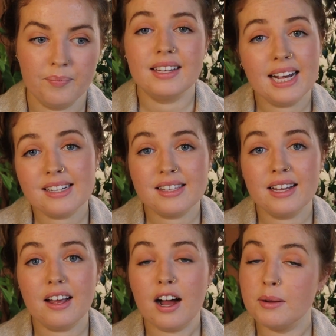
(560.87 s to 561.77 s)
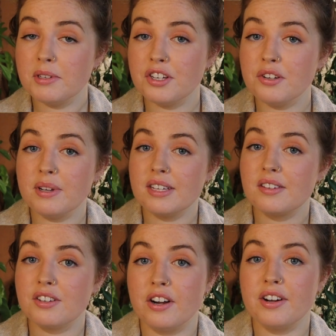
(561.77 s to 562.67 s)
The next thing I will do
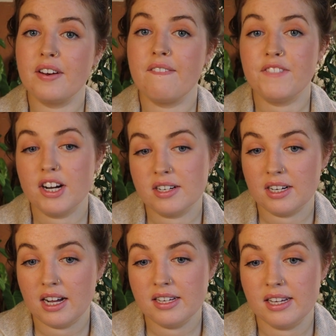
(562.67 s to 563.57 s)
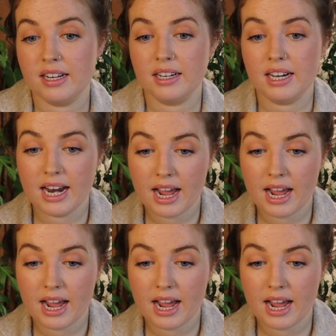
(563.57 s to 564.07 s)
is start fertilizing.